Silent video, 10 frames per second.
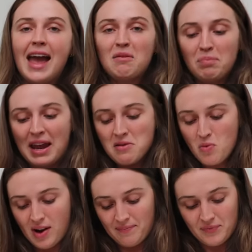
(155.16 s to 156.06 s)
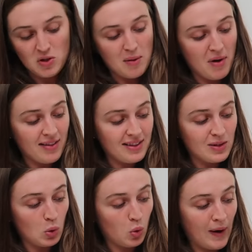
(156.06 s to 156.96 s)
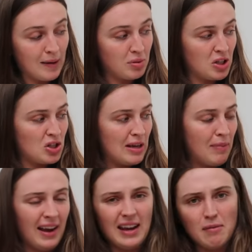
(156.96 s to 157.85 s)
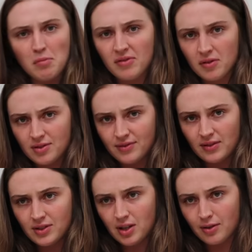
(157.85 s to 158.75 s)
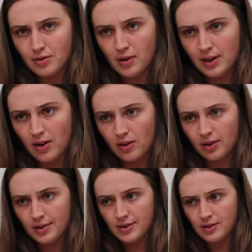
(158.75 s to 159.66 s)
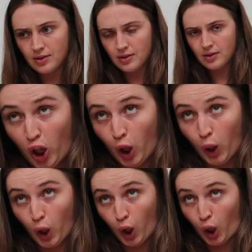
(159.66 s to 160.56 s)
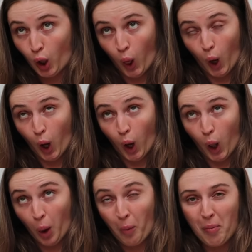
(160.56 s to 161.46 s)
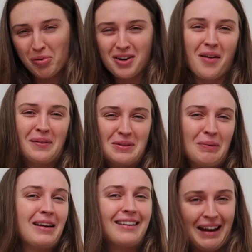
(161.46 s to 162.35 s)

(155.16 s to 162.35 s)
and paint one. So I bought this incredibly cheap, I can't remember if it was $15 or $20. We'll put it on the screen